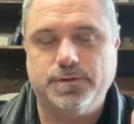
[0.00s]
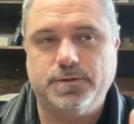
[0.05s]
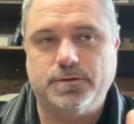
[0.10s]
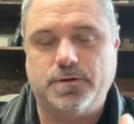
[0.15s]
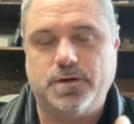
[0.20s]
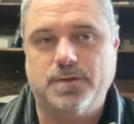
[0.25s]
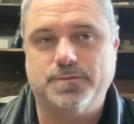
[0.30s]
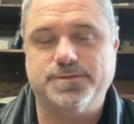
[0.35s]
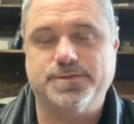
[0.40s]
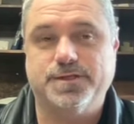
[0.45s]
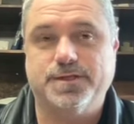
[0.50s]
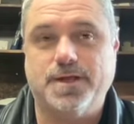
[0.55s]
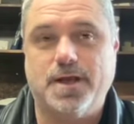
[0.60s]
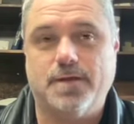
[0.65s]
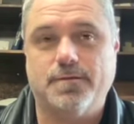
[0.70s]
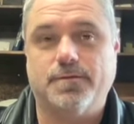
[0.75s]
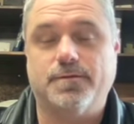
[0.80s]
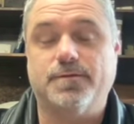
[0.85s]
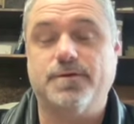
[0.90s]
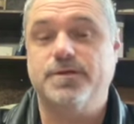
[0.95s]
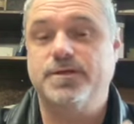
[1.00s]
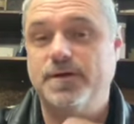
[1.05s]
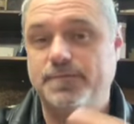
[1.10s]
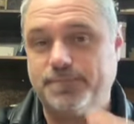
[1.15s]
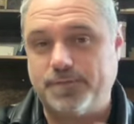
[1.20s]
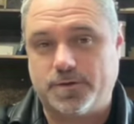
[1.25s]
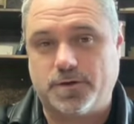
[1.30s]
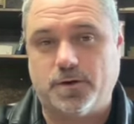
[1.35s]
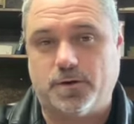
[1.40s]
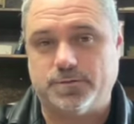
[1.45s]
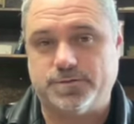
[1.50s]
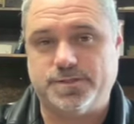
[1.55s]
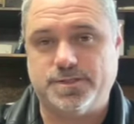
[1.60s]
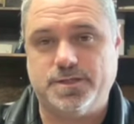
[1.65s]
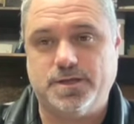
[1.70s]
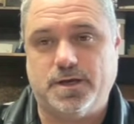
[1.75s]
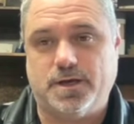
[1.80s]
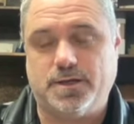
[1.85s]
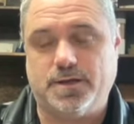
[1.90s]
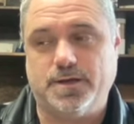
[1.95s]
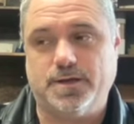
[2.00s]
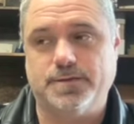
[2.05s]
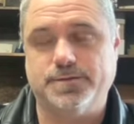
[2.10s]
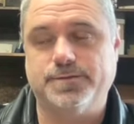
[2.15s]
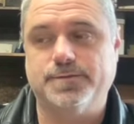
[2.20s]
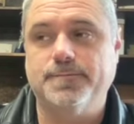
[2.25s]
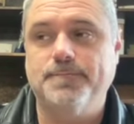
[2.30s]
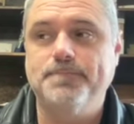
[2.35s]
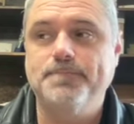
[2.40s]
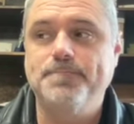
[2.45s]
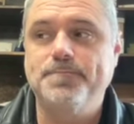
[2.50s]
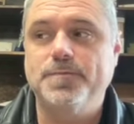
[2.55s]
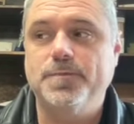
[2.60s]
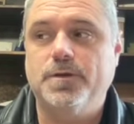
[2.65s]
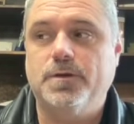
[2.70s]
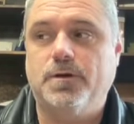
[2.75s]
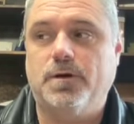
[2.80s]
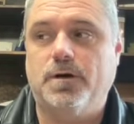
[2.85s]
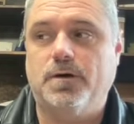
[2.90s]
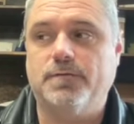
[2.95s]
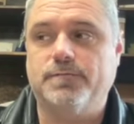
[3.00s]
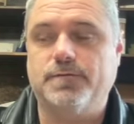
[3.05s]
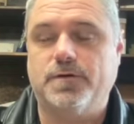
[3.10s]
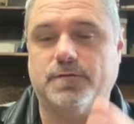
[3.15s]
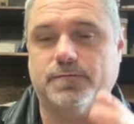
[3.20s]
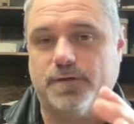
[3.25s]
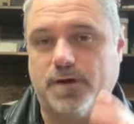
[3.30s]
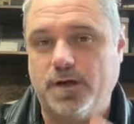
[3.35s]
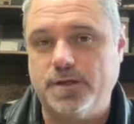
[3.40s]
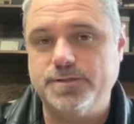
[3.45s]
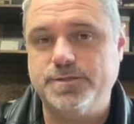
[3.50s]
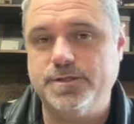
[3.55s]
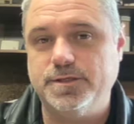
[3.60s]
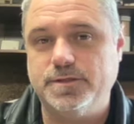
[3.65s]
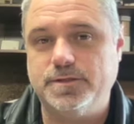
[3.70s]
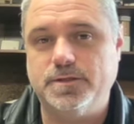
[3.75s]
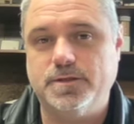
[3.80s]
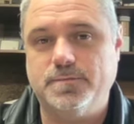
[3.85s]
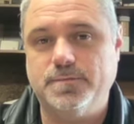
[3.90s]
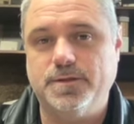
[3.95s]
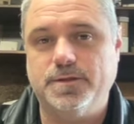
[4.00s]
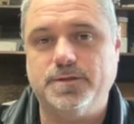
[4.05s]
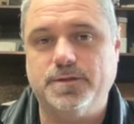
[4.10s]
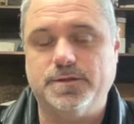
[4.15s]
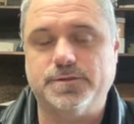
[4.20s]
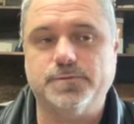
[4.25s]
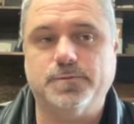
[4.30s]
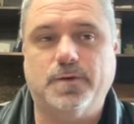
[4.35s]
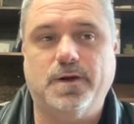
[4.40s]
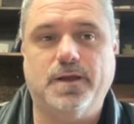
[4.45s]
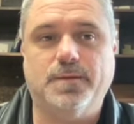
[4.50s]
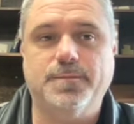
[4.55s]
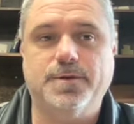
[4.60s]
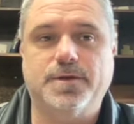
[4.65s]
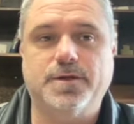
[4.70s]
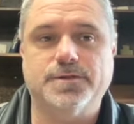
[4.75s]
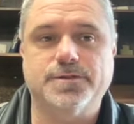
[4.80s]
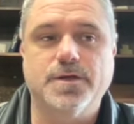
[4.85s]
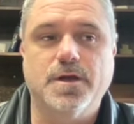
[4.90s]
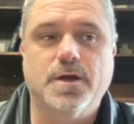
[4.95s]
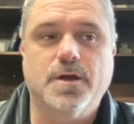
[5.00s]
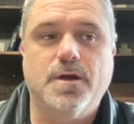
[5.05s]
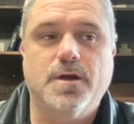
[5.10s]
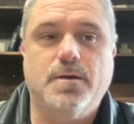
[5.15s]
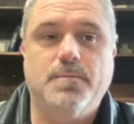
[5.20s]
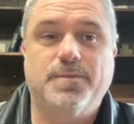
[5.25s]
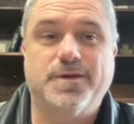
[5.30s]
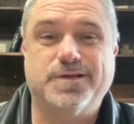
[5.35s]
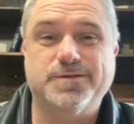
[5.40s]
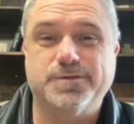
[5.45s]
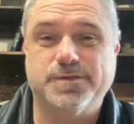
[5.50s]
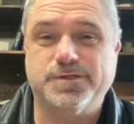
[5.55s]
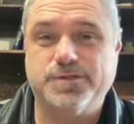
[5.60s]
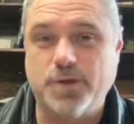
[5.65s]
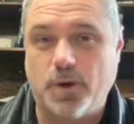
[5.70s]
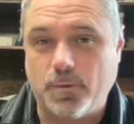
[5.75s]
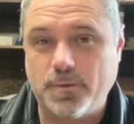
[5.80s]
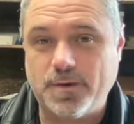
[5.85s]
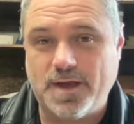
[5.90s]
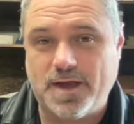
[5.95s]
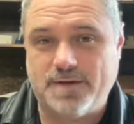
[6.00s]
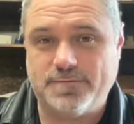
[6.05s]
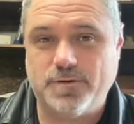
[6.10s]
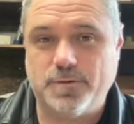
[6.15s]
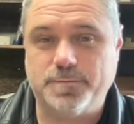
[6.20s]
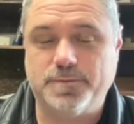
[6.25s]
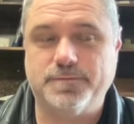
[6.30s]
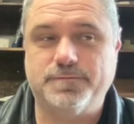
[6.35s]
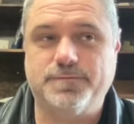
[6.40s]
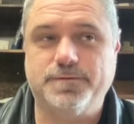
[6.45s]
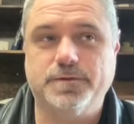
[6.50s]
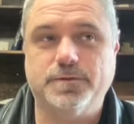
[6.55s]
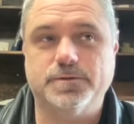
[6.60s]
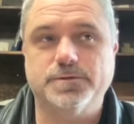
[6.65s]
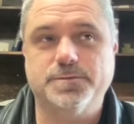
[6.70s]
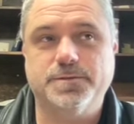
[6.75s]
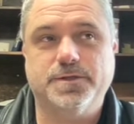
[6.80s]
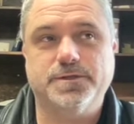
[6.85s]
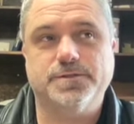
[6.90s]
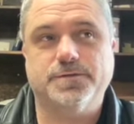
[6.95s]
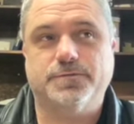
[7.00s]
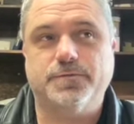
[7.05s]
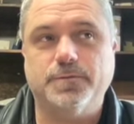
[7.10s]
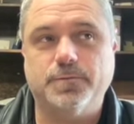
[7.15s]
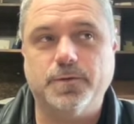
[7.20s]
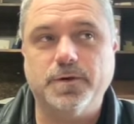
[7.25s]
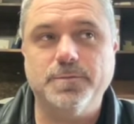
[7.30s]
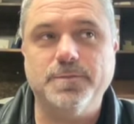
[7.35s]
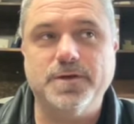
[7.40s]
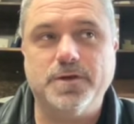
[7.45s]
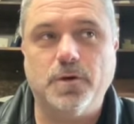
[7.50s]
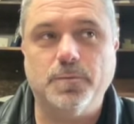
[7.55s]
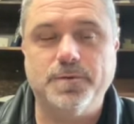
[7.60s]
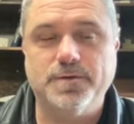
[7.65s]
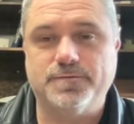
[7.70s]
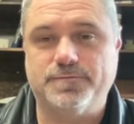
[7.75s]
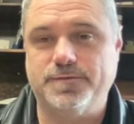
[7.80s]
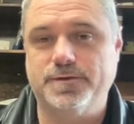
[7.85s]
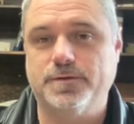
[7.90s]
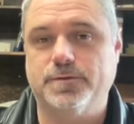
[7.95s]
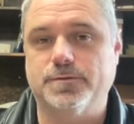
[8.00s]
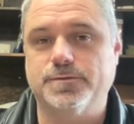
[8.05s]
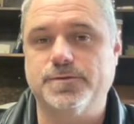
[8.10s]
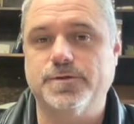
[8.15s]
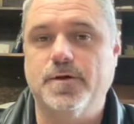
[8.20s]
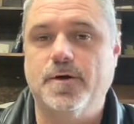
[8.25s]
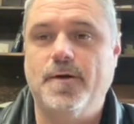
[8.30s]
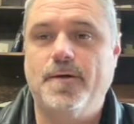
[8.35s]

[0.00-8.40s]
comes together. The difficulty, I guess, of hunting them in this way, because we don't have open fields. Because if it would have been open fields,